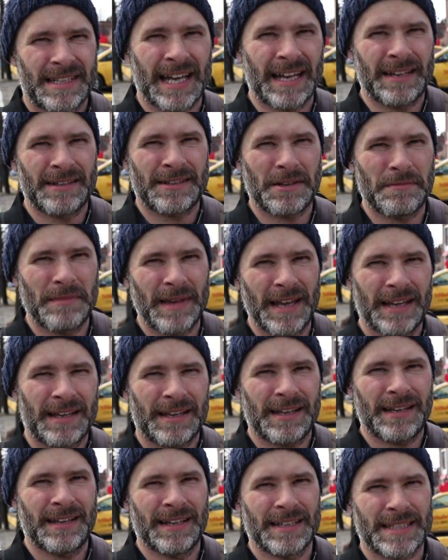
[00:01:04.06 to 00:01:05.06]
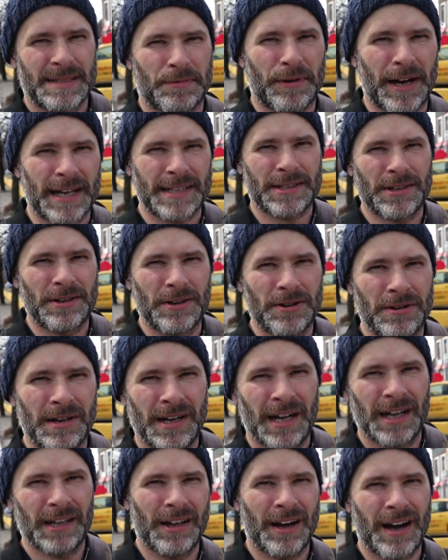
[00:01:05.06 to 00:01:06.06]
tend to make espresso
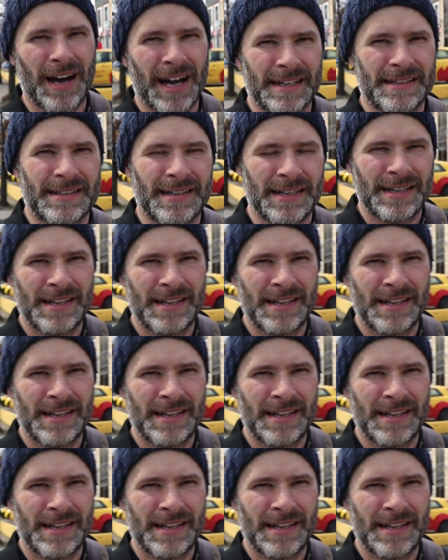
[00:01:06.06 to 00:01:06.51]
a lot